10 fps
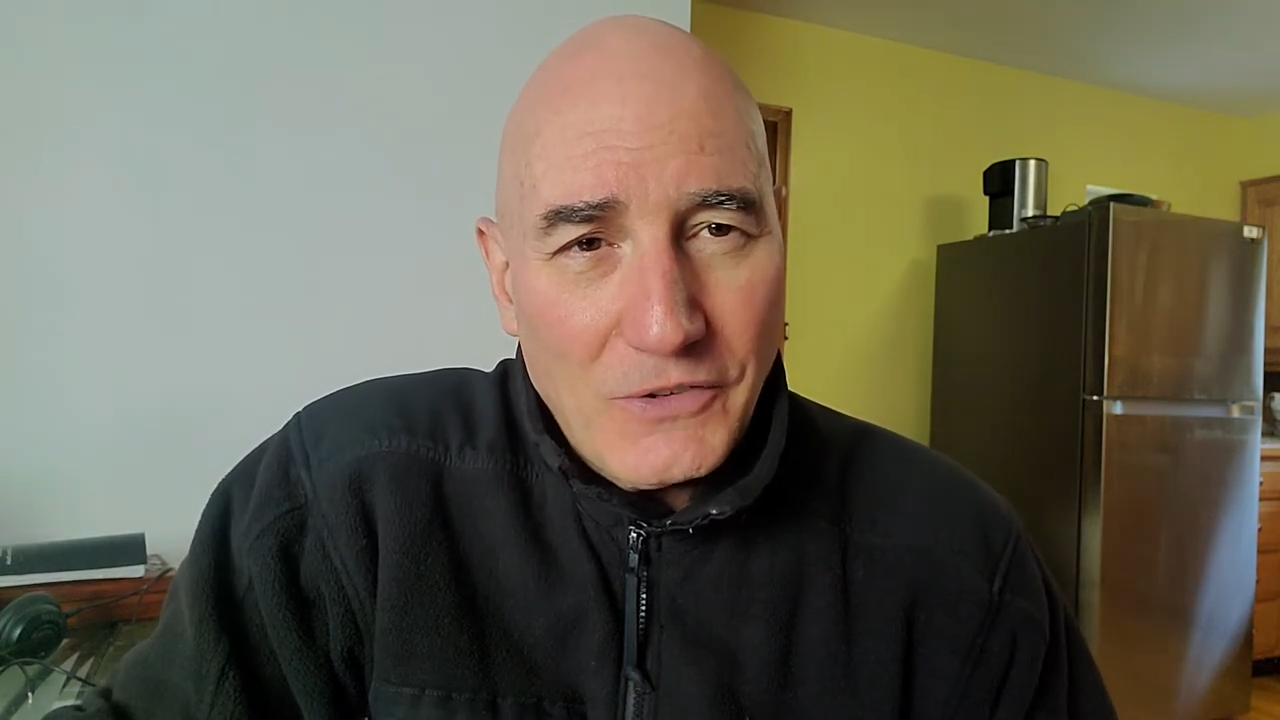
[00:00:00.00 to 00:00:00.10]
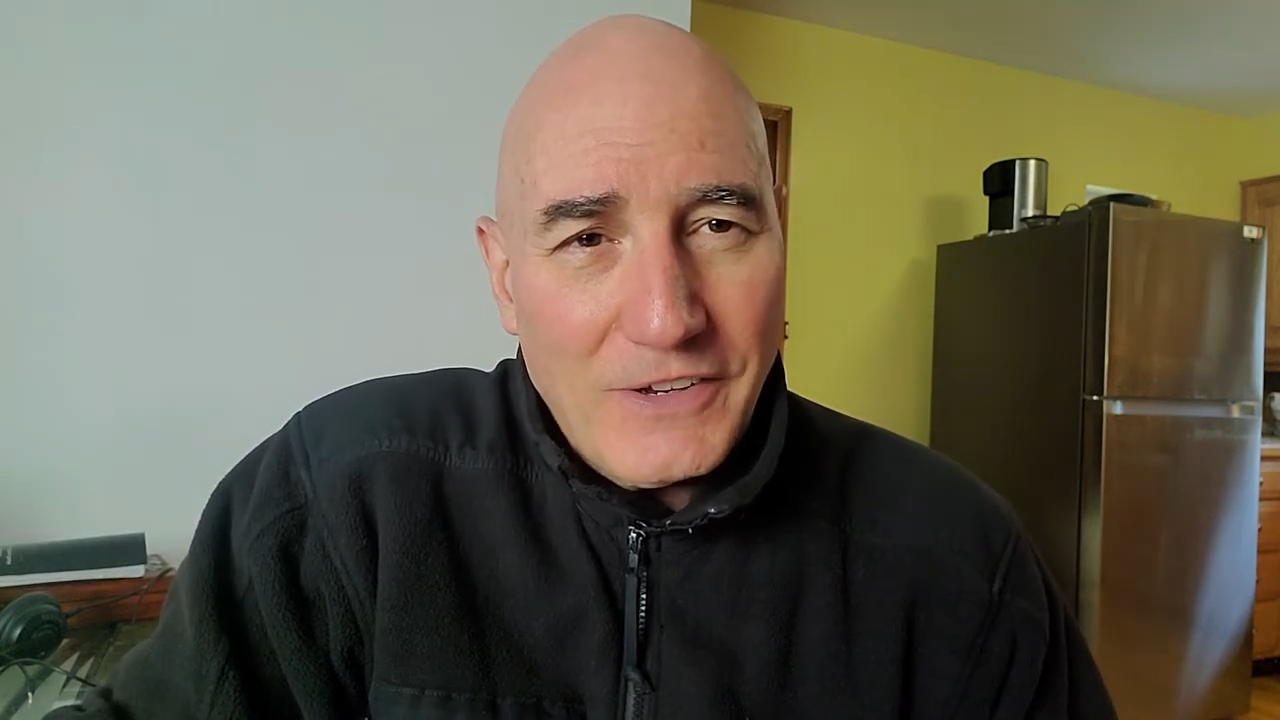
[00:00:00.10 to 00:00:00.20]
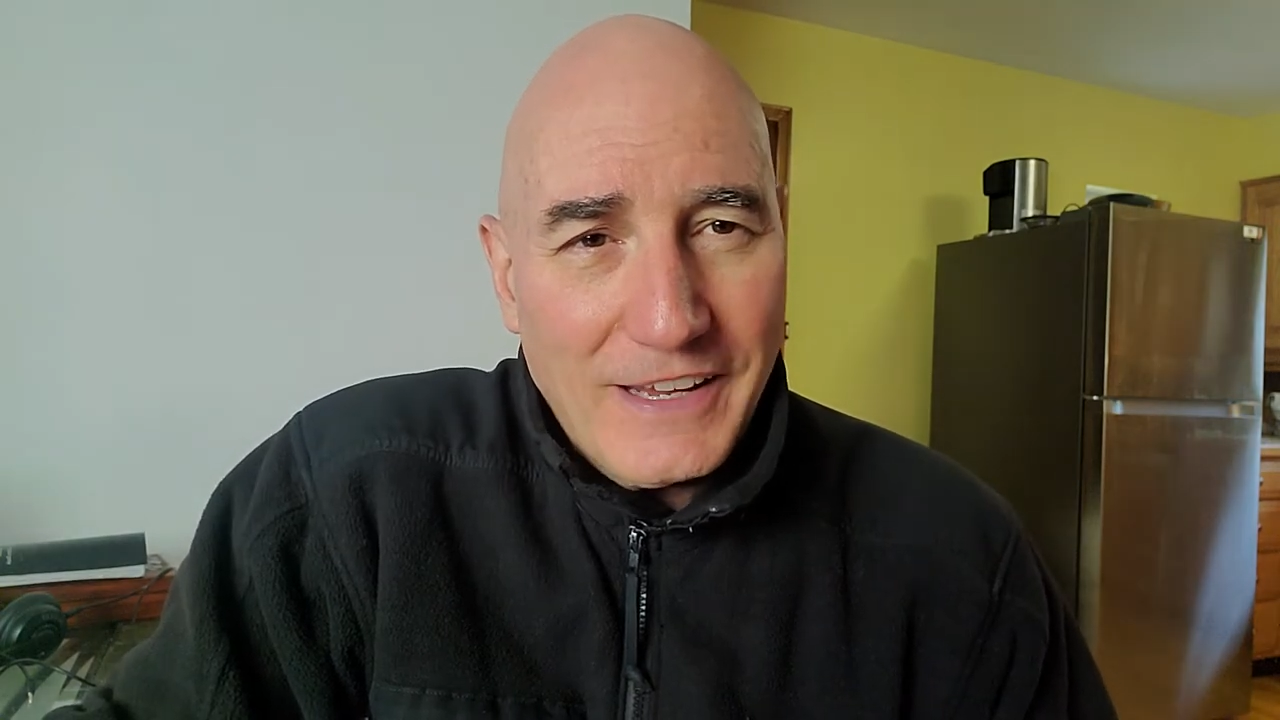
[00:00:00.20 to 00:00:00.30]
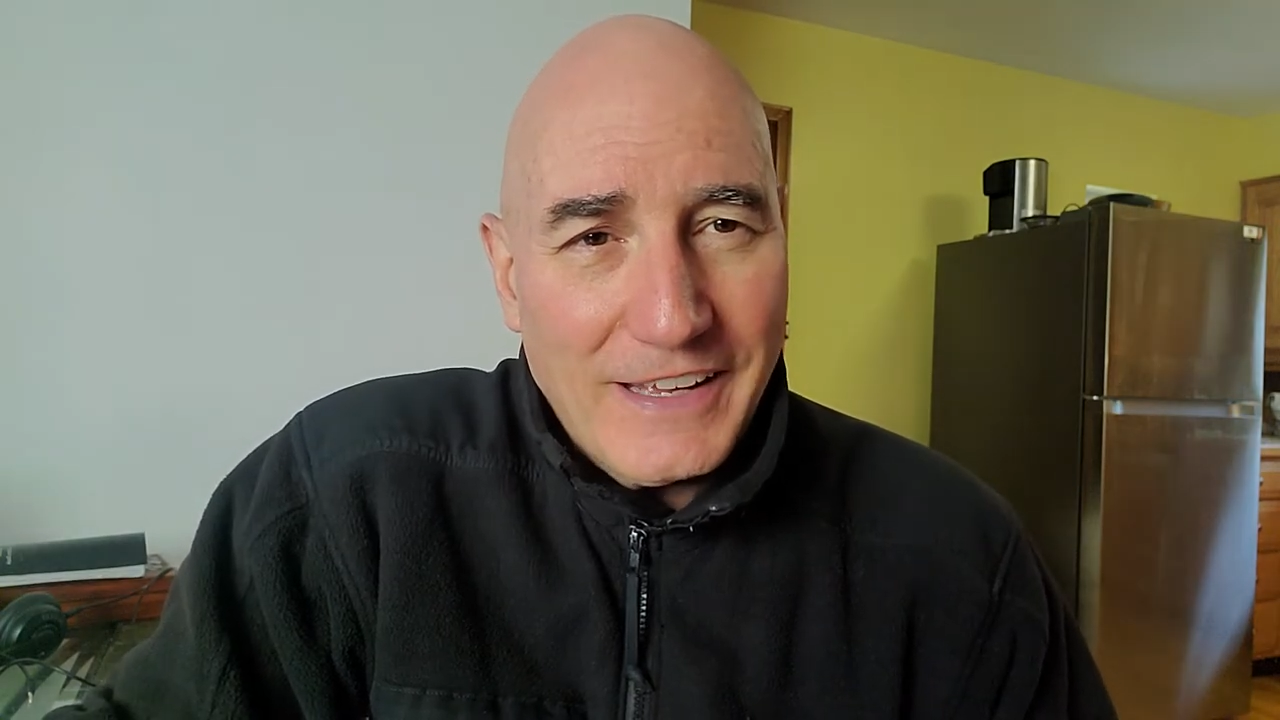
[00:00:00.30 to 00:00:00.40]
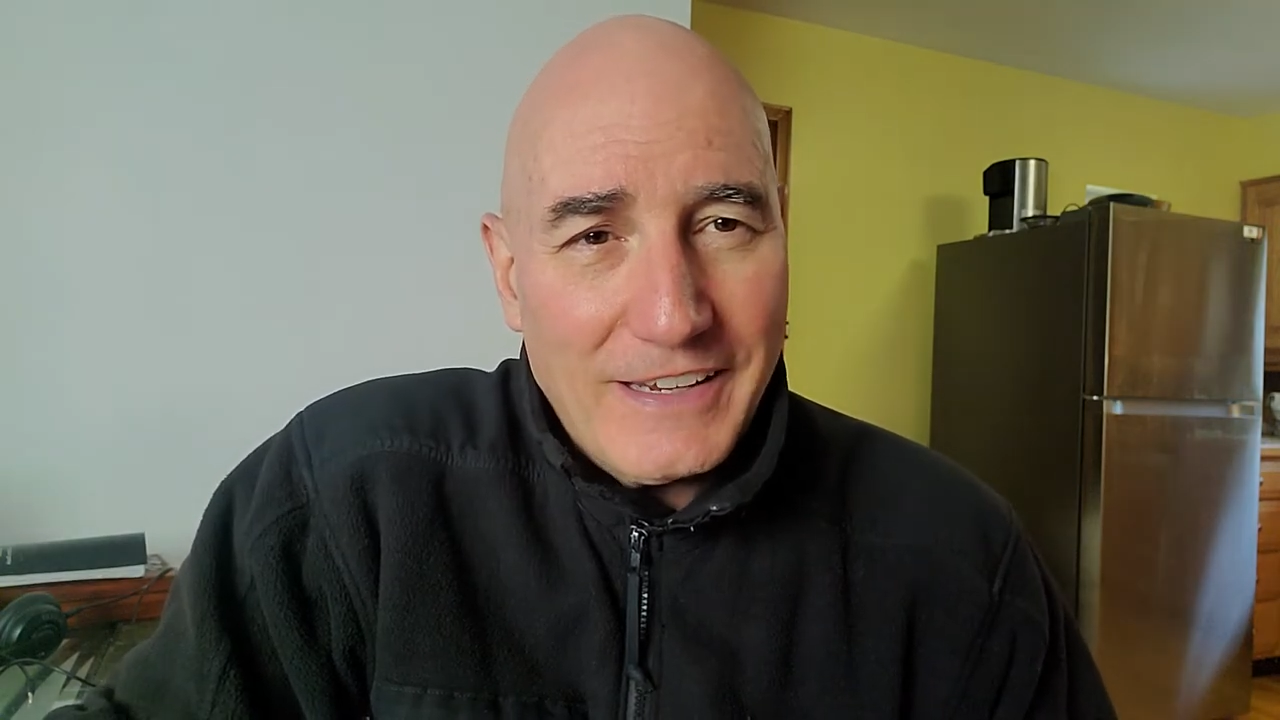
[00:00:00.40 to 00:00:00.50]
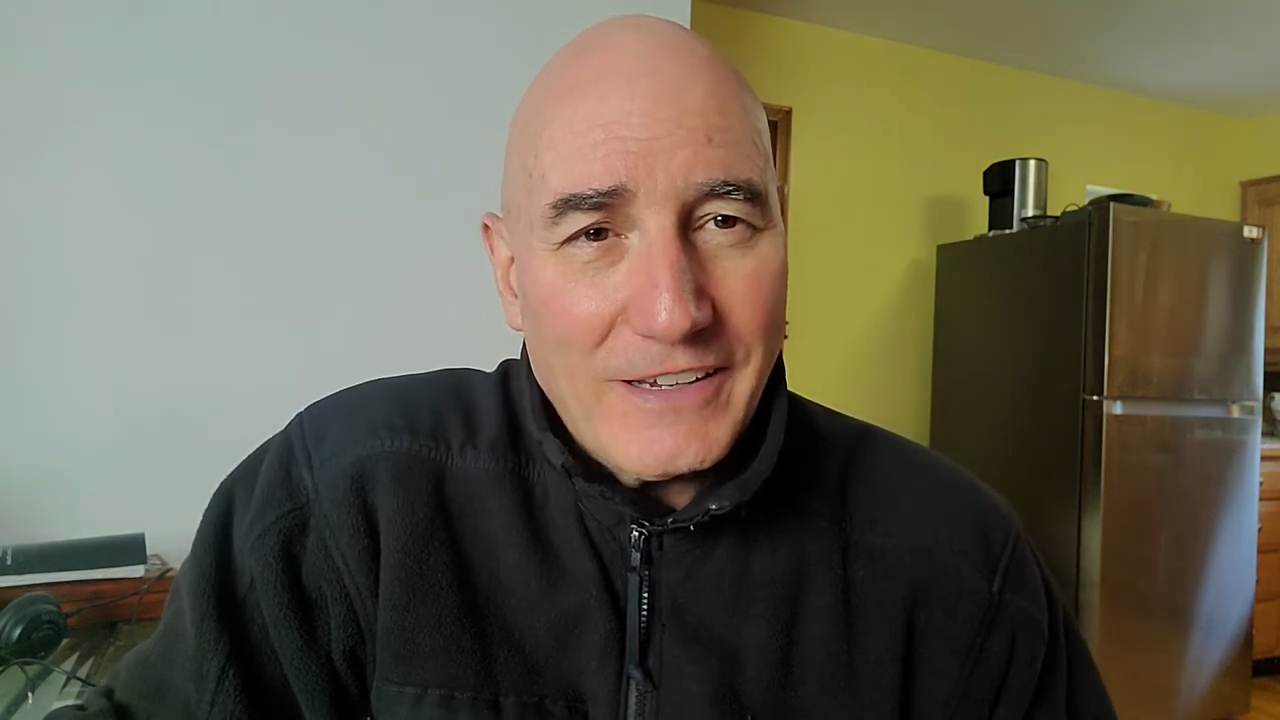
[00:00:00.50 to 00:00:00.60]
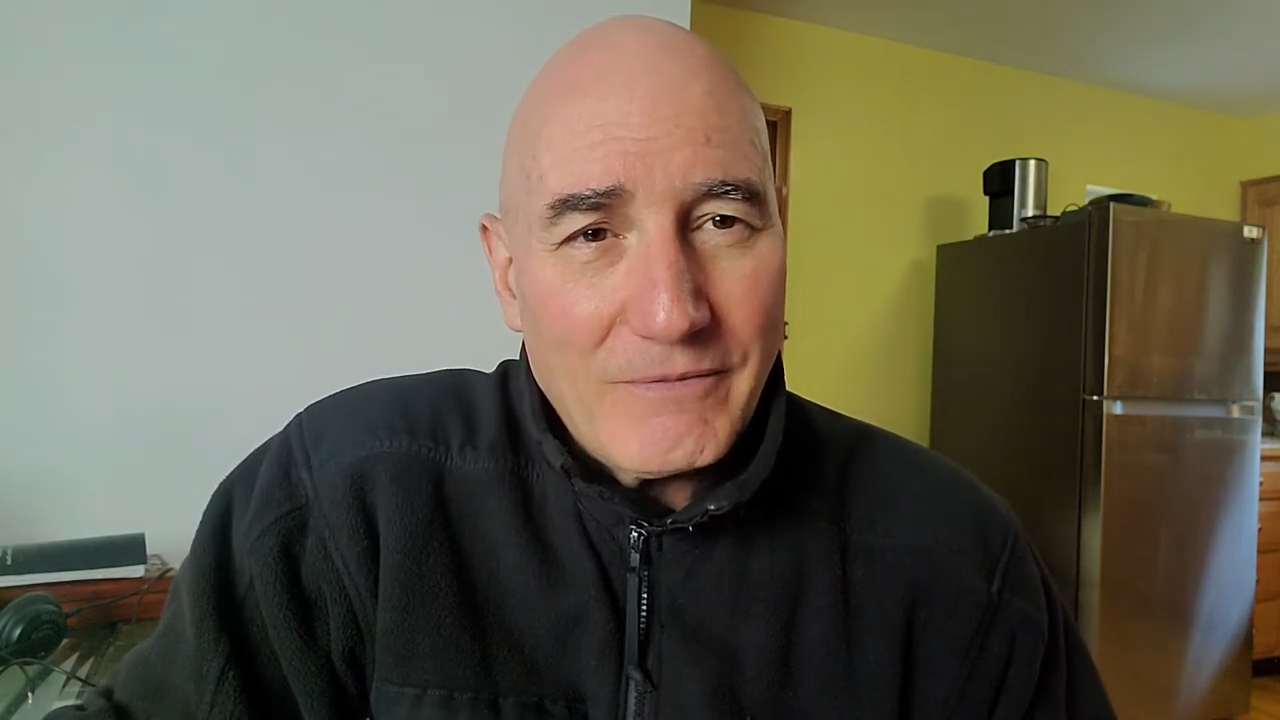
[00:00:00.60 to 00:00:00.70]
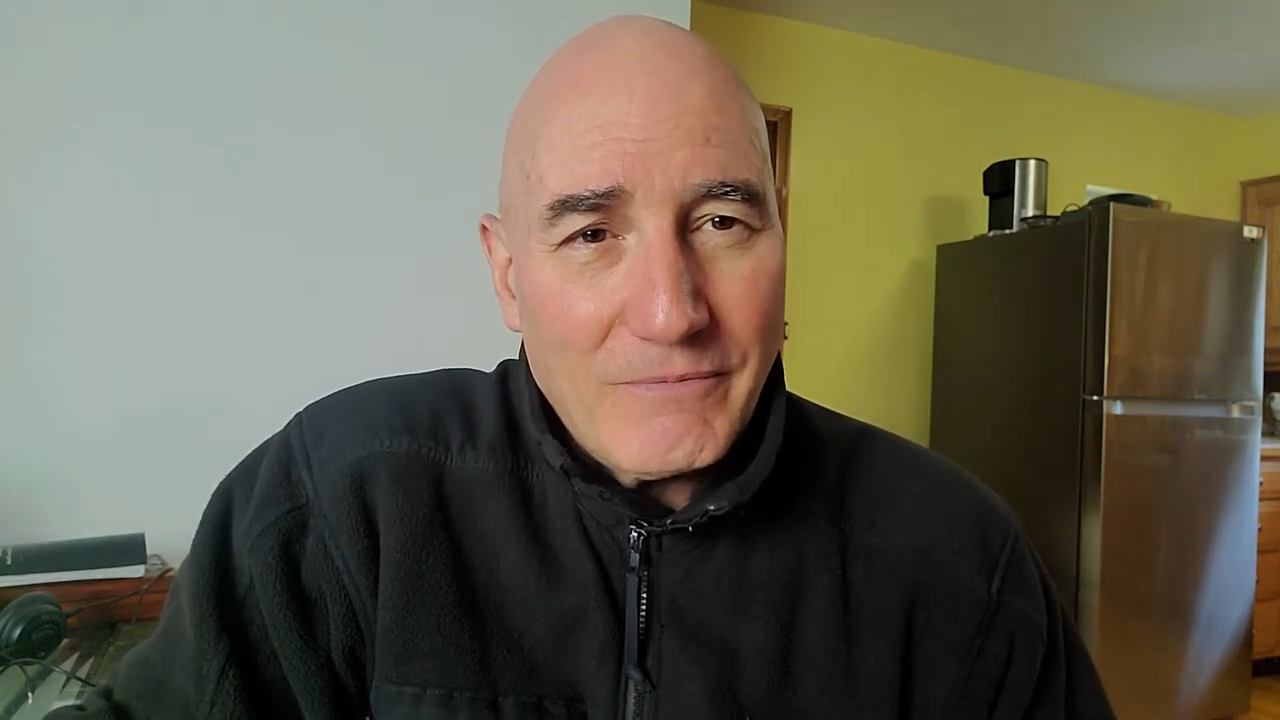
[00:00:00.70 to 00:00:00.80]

you did